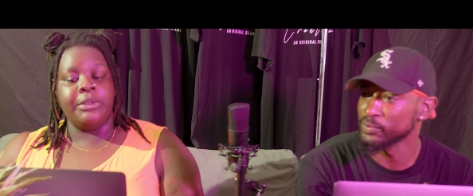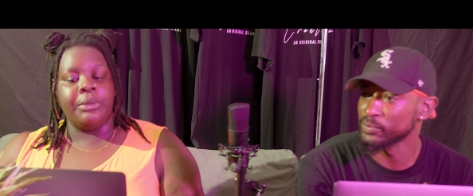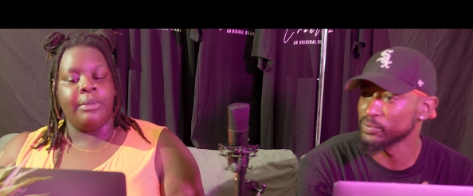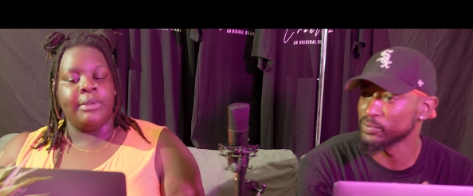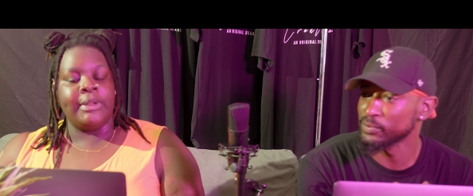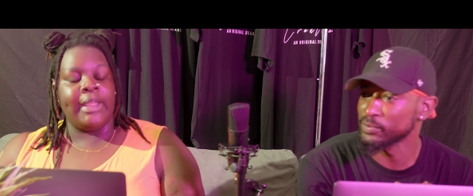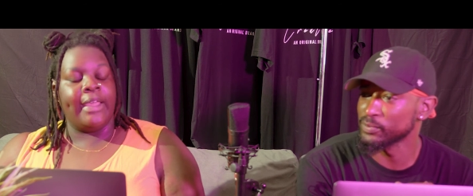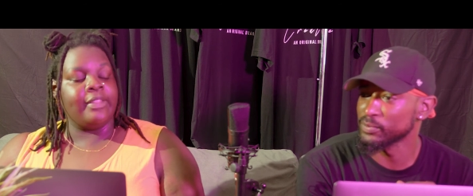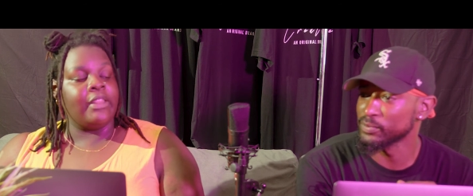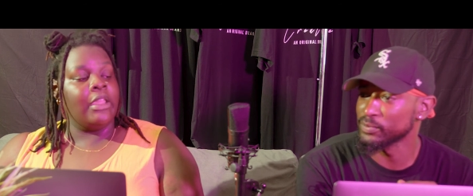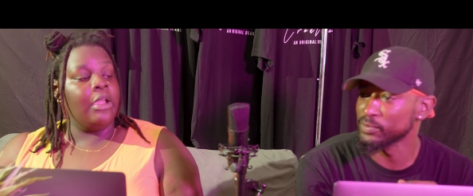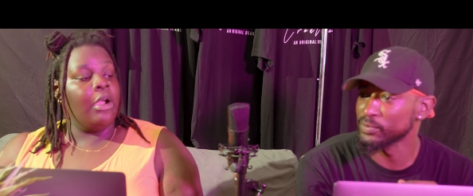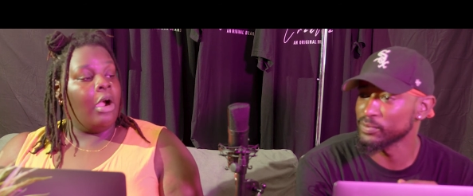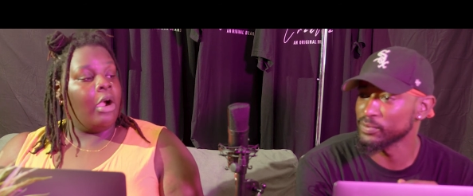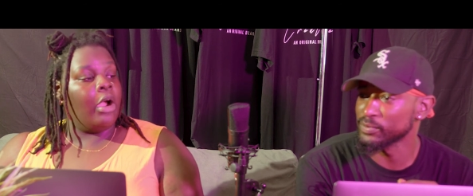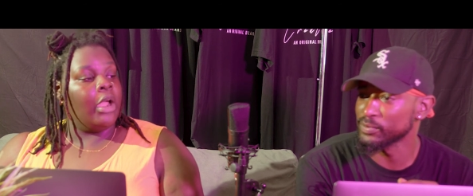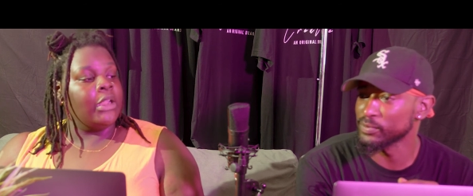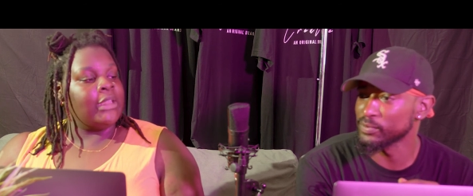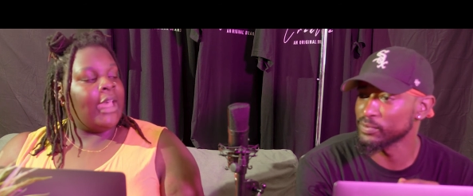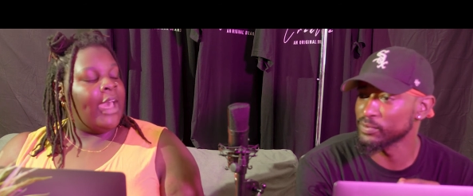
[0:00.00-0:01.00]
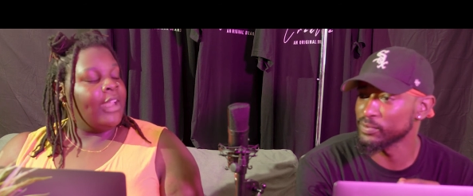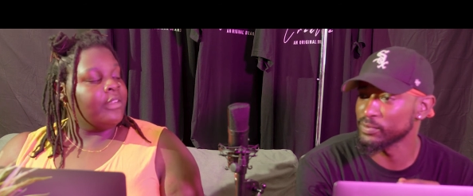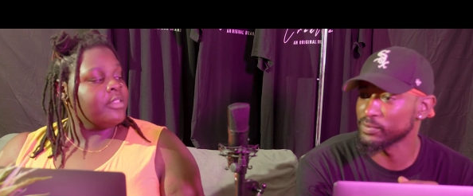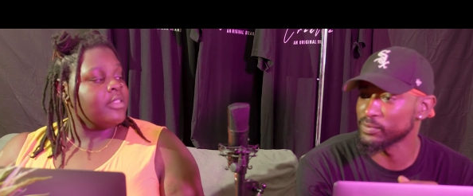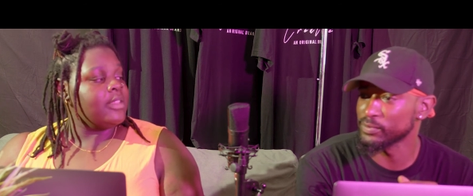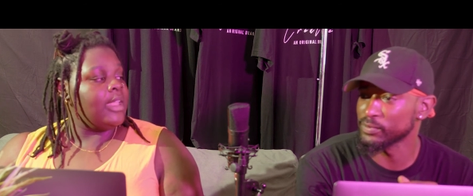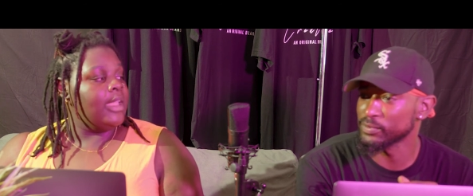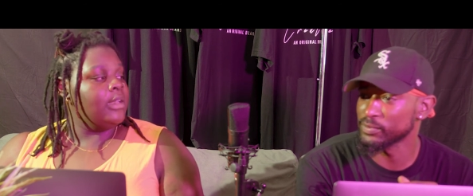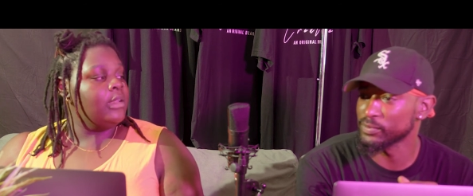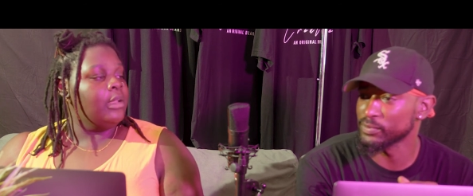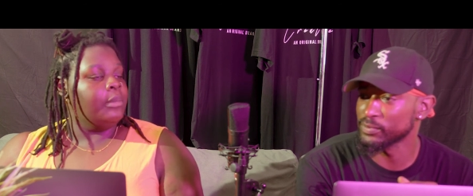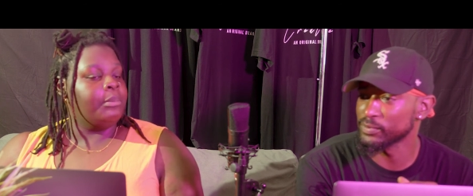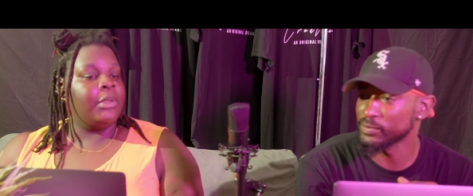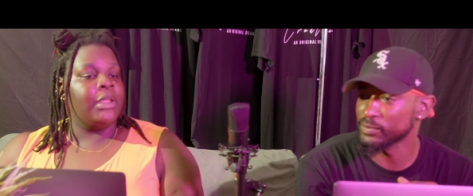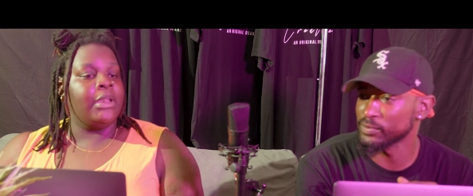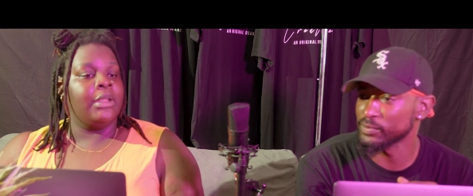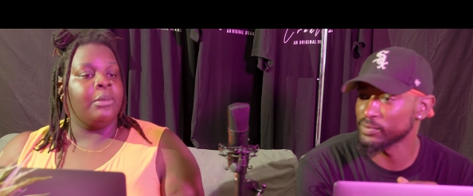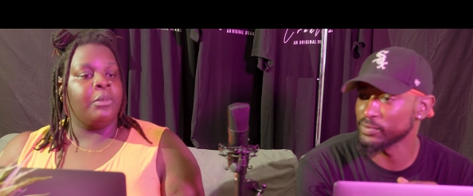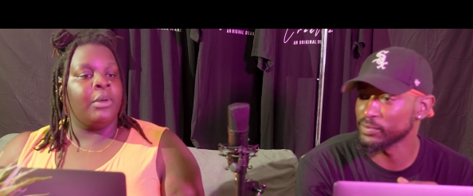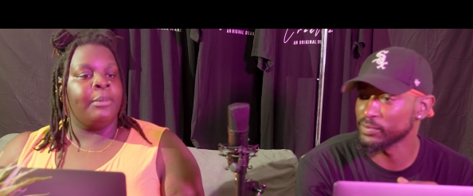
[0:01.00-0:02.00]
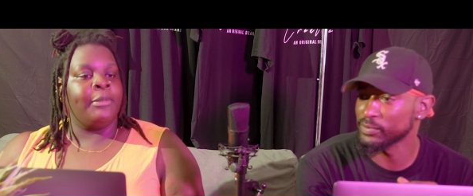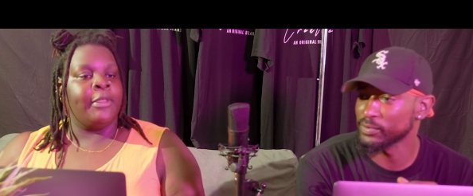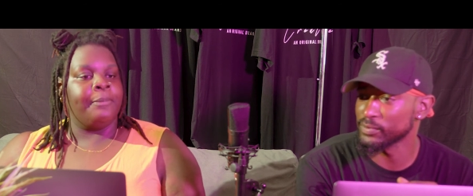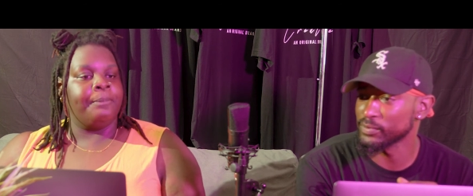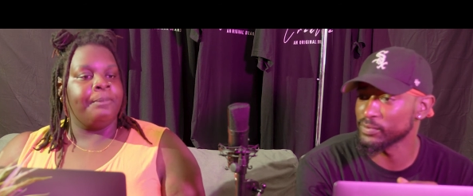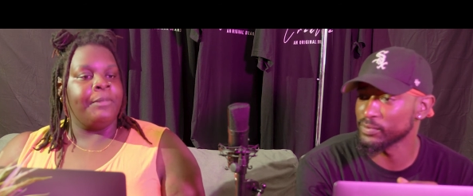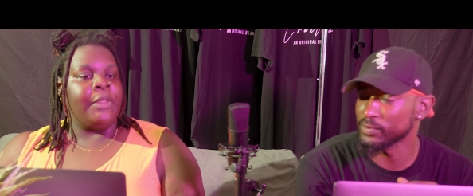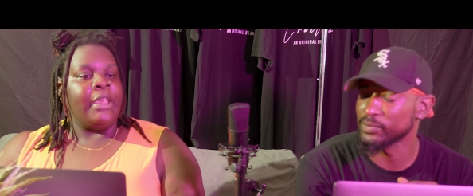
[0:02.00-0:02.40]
Speaker 1: doing that. There are a lot of stand-up men and women.